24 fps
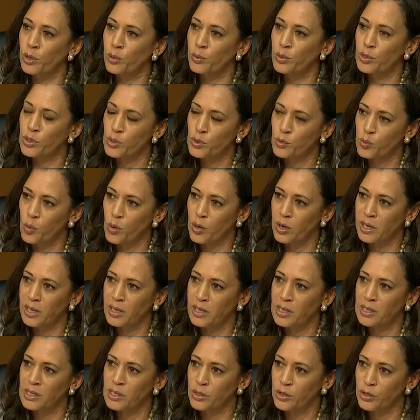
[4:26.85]
you were sworn
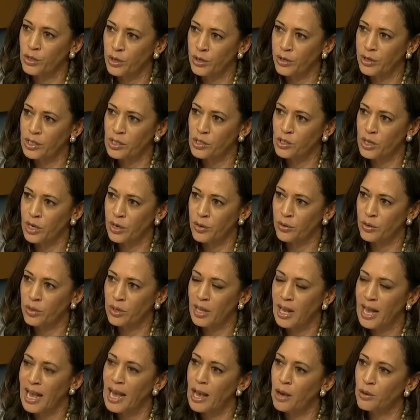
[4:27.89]
in as Attorney
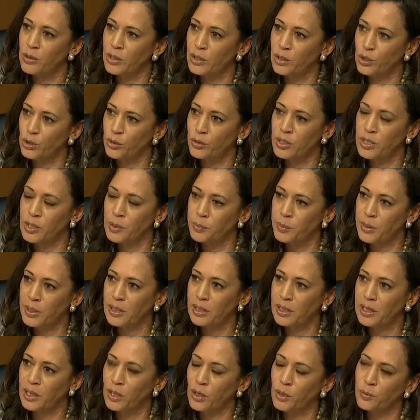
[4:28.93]
General, how did you
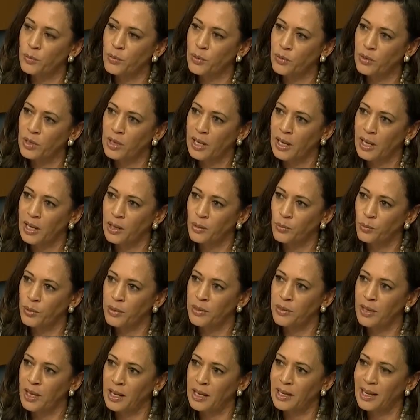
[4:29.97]
typically communicate
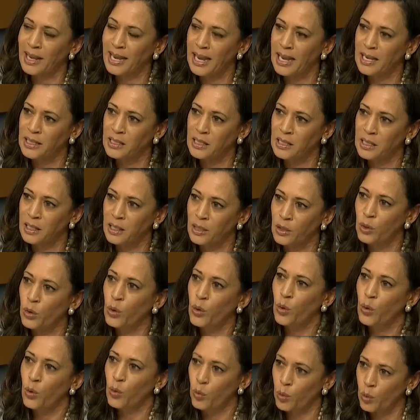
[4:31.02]
with then-candidate
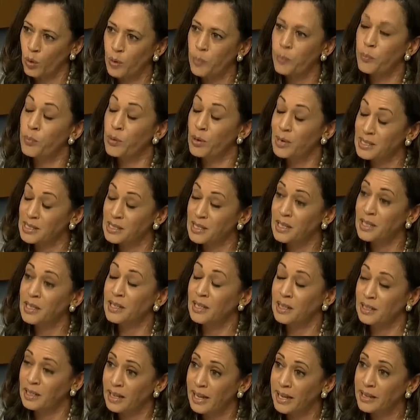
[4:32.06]
or
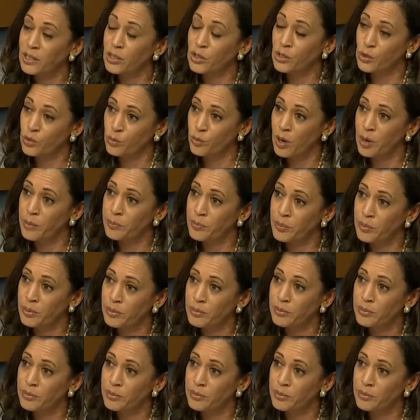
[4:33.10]
President-elect Trump?